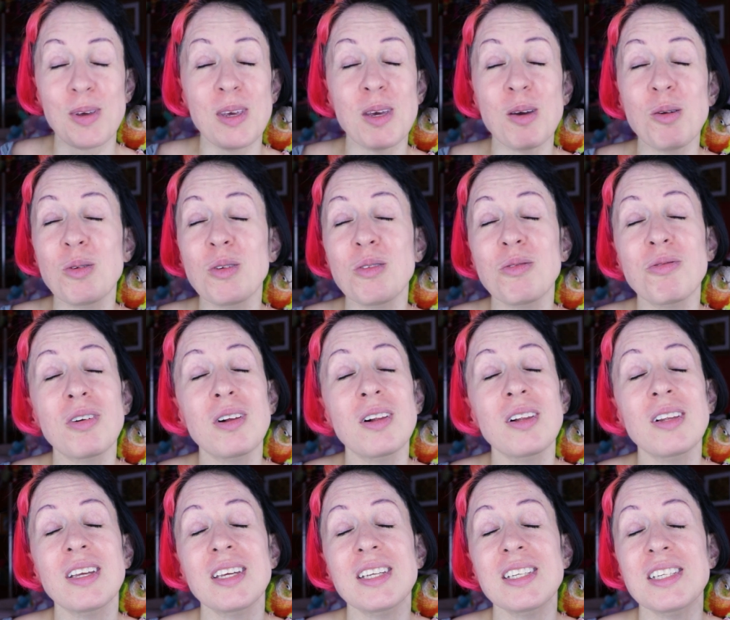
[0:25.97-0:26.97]

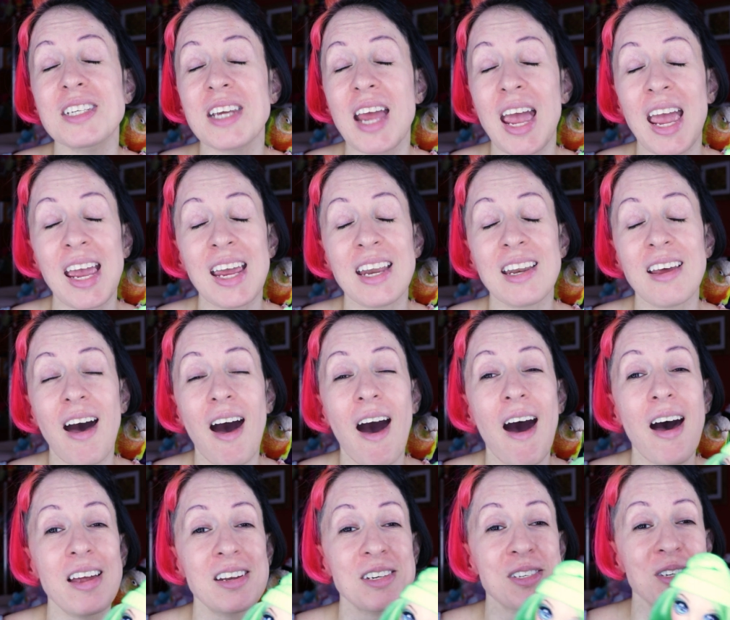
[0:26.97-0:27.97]
beautiful Jade
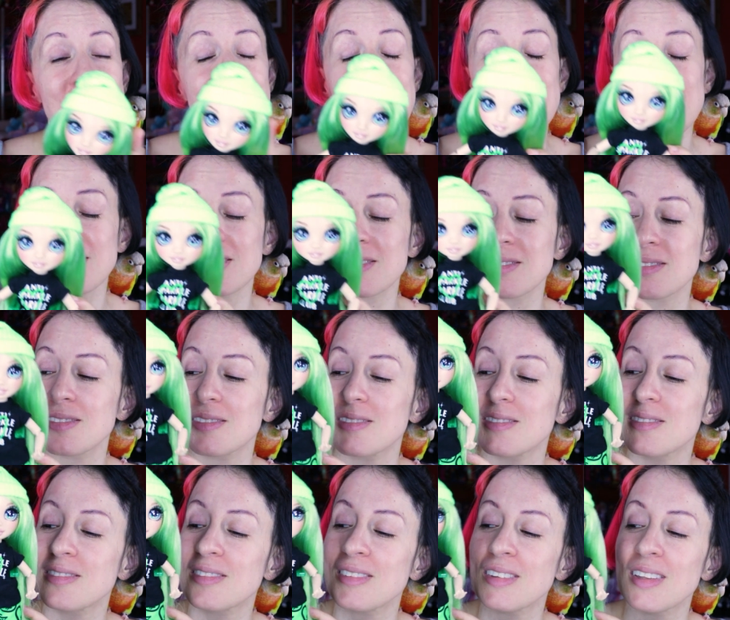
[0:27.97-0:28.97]
Hunter
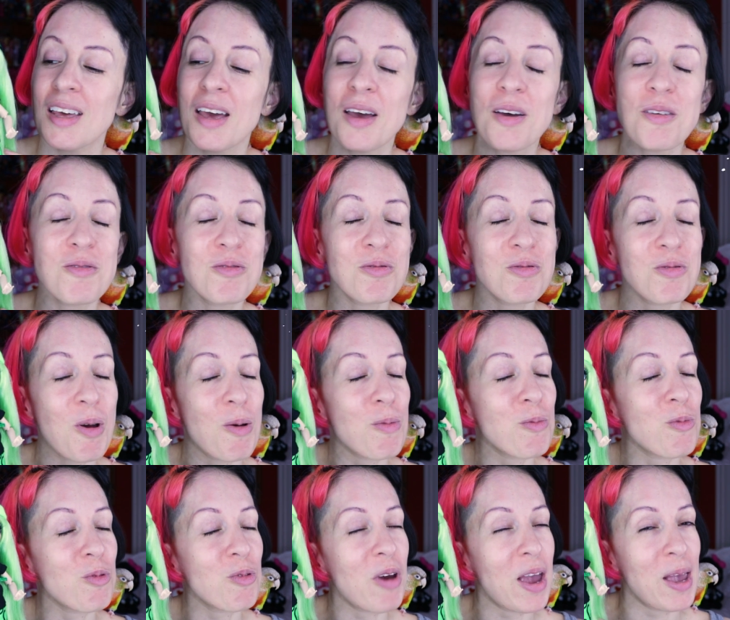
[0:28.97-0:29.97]

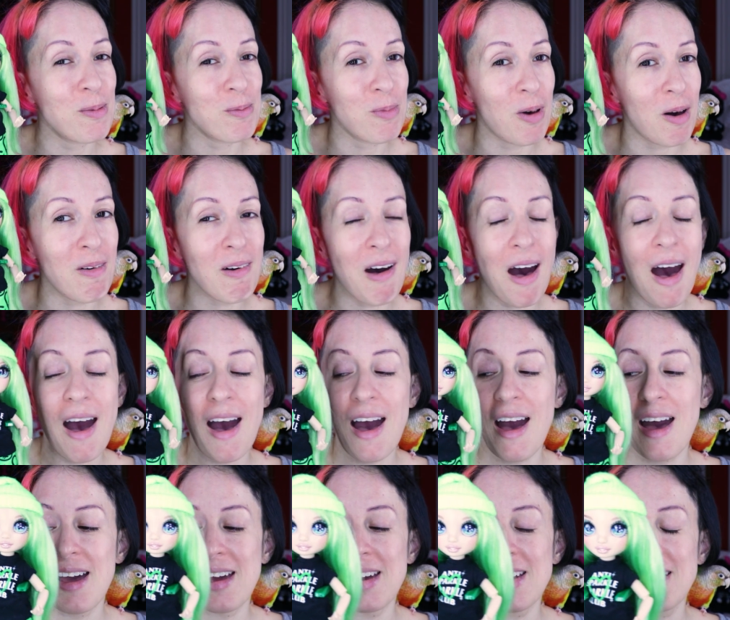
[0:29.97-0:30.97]
from Rainbow
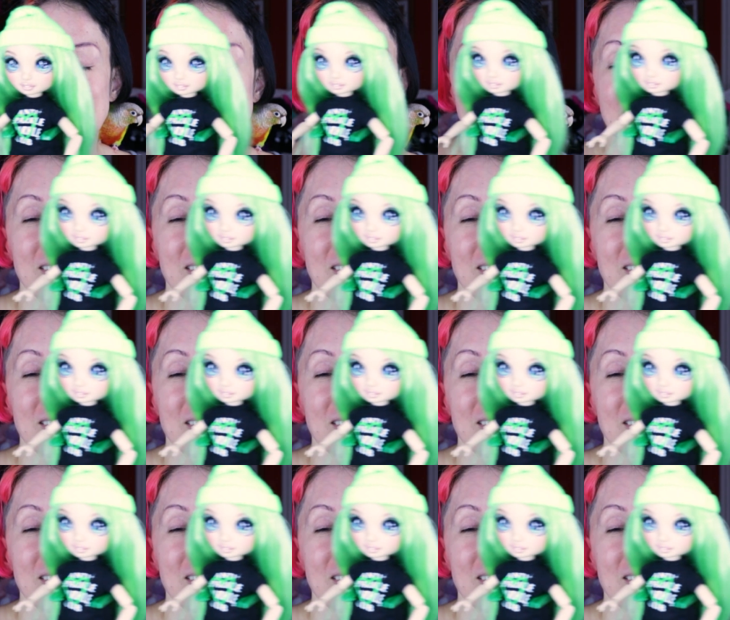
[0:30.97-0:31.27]
High.